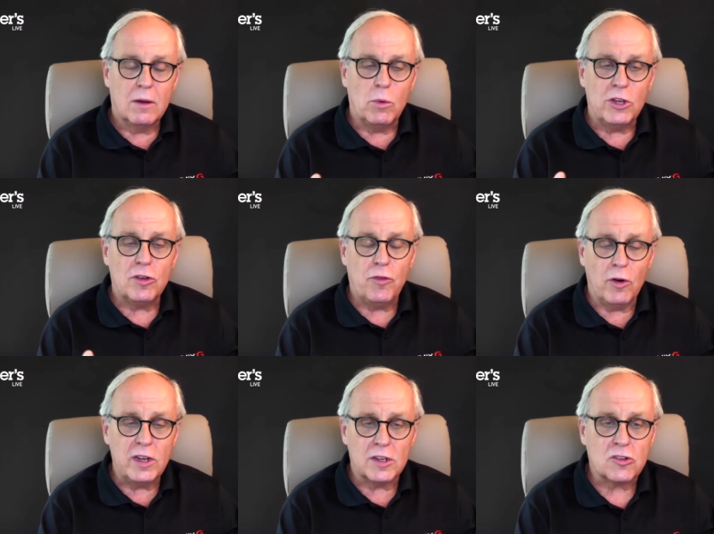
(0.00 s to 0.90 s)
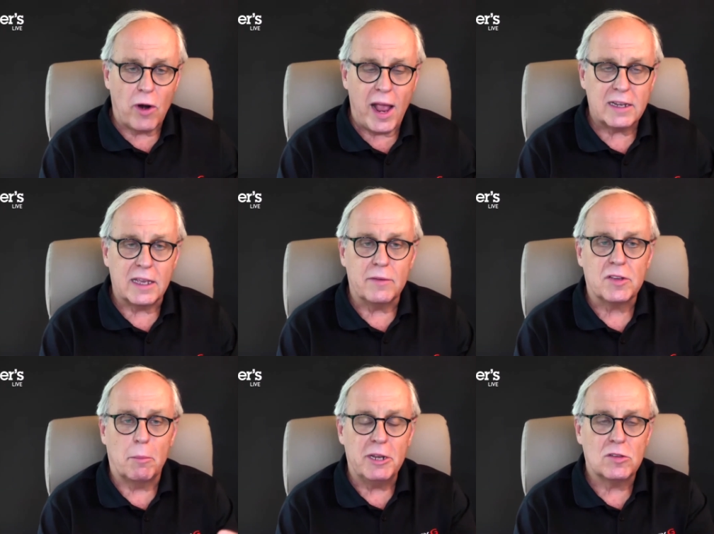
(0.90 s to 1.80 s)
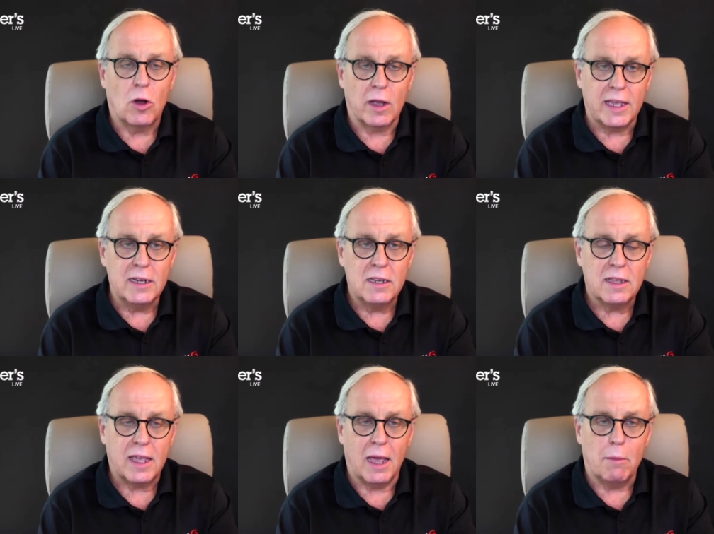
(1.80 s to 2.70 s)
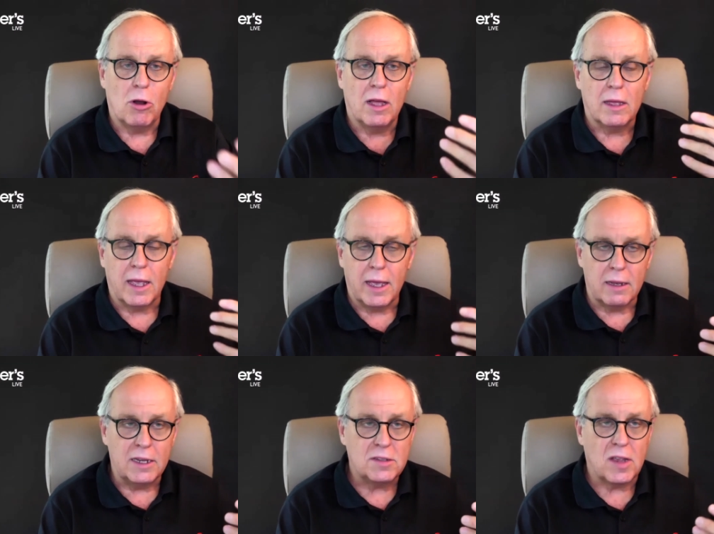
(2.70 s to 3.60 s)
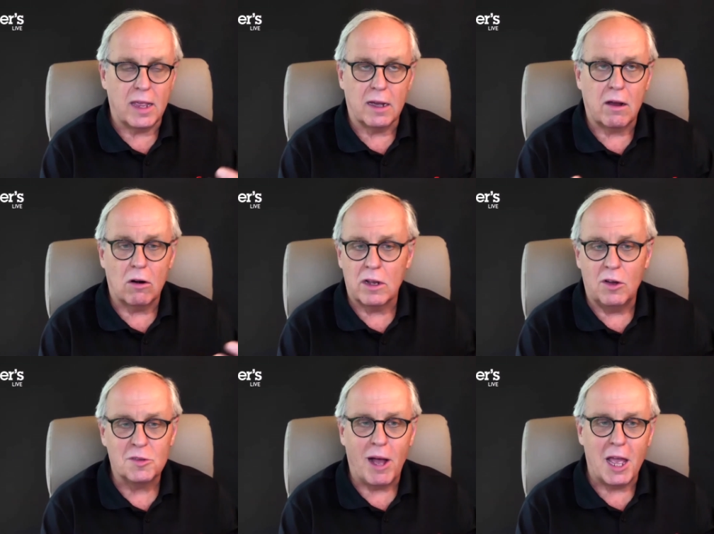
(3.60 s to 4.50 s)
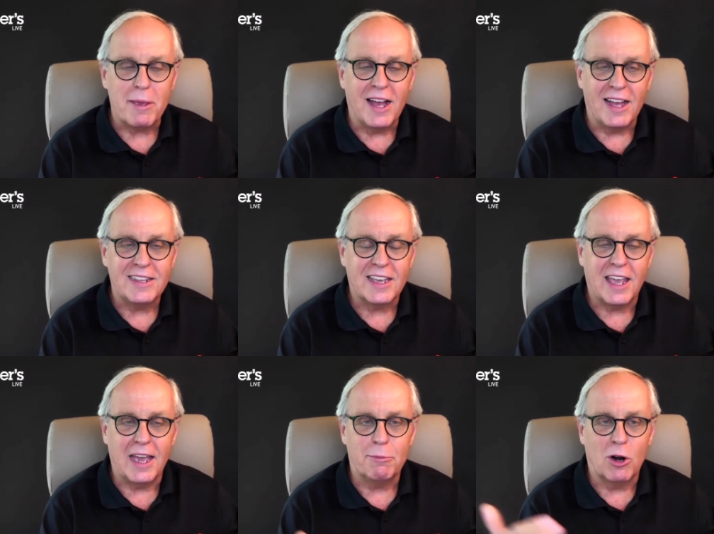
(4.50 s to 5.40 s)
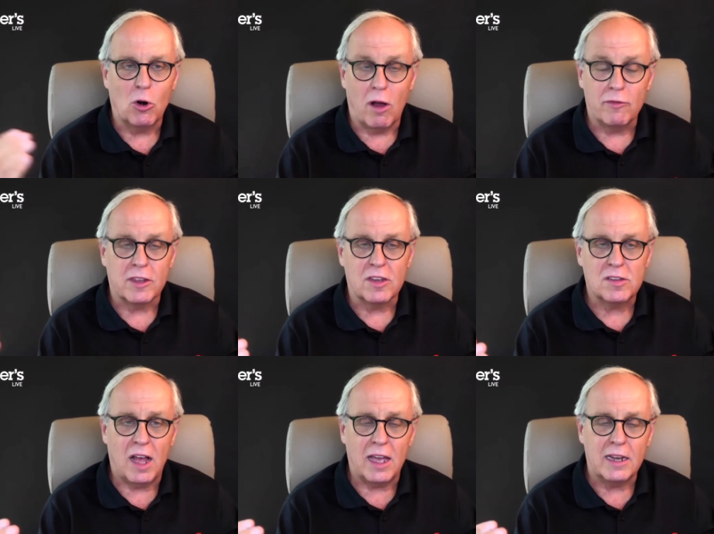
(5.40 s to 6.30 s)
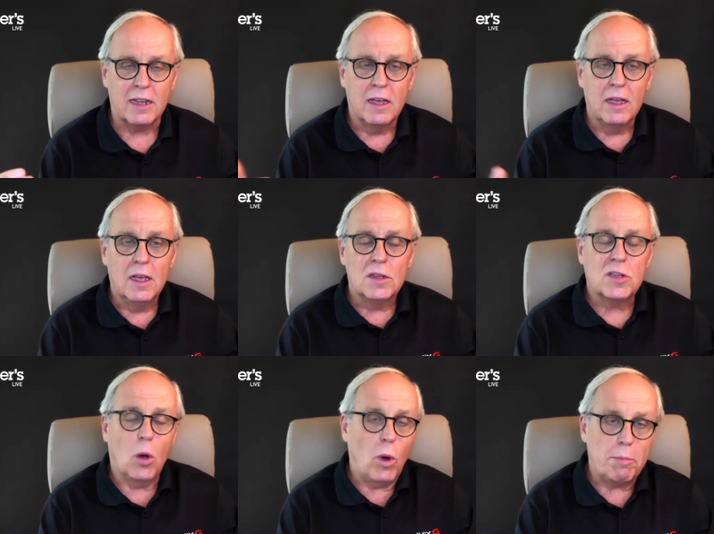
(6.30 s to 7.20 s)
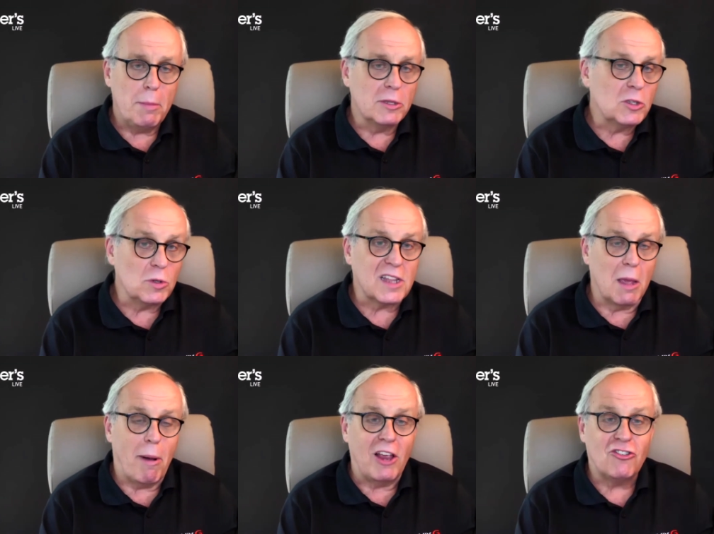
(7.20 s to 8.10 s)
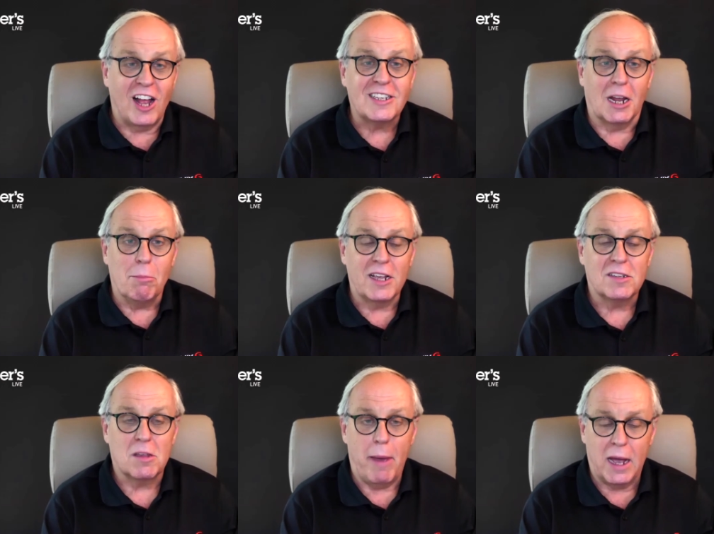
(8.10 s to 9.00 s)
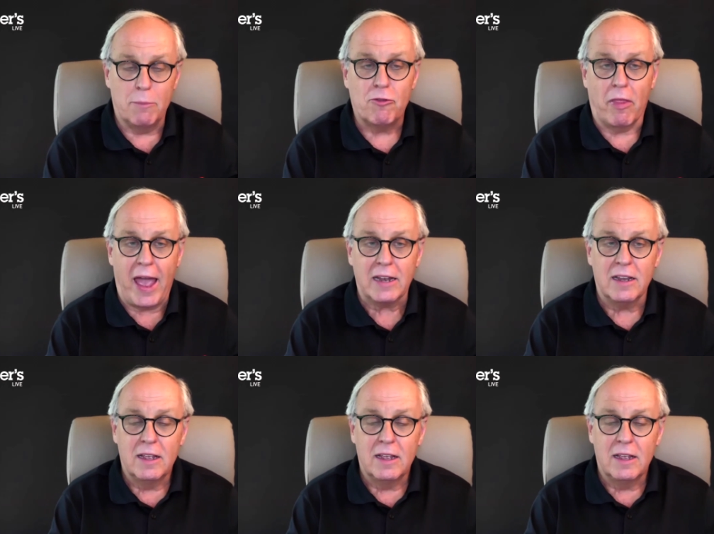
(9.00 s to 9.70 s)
which is very distracting if somebody's talking into the camera and let's say a car goes by behind the camera or off to the side. So what people do is they buy shotgun mics to make up for that.